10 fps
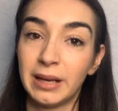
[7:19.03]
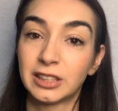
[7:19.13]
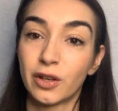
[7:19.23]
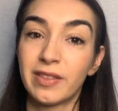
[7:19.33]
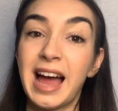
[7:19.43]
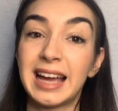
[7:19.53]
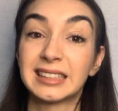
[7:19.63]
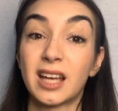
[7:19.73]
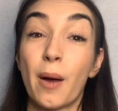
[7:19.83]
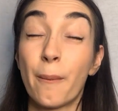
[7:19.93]
So that is
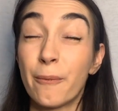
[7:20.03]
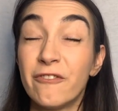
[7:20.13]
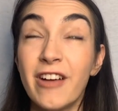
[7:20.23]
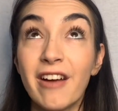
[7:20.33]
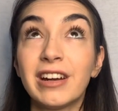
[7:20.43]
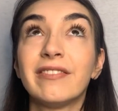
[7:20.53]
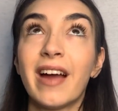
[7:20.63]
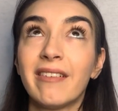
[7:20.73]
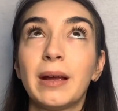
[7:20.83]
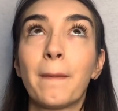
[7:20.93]
a very,
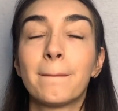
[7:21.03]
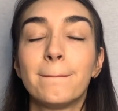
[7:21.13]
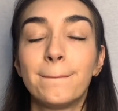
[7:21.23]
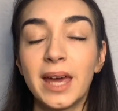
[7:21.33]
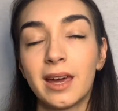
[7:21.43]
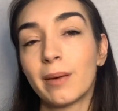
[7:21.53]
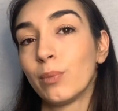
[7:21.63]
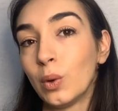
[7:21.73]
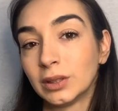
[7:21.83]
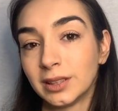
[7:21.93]
very big
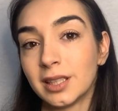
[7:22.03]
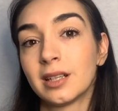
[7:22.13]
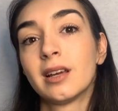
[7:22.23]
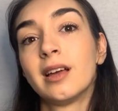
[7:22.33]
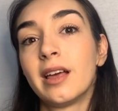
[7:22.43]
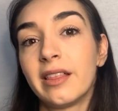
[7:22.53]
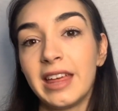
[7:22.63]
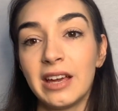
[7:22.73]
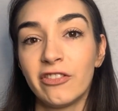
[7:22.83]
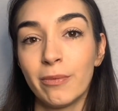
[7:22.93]
important
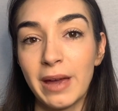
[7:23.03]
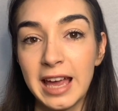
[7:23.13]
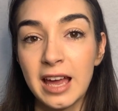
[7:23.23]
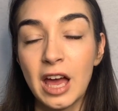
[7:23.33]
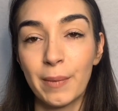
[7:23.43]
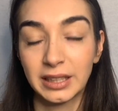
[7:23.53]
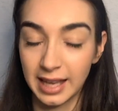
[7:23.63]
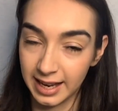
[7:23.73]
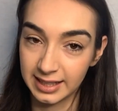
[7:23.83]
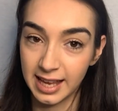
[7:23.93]
thing for me, because
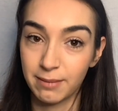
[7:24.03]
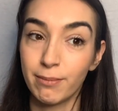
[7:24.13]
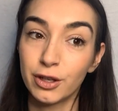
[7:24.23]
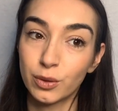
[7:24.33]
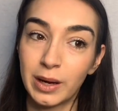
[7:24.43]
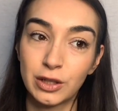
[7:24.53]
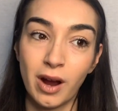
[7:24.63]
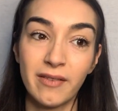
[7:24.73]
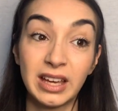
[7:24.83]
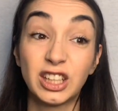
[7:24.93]
like I said, motorway
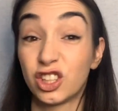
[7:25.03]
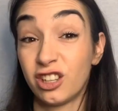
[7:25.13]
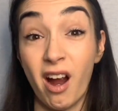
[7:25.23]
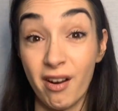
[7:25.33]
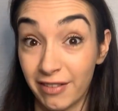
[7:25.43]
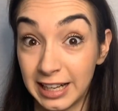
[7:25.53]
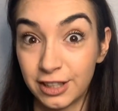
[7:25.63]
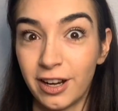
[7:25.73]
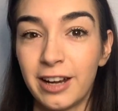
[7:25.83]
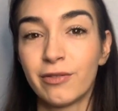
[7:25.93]
driving, just driving in
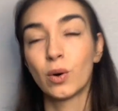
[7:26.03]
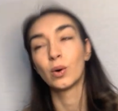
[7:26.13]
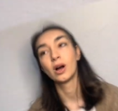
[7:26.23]
general.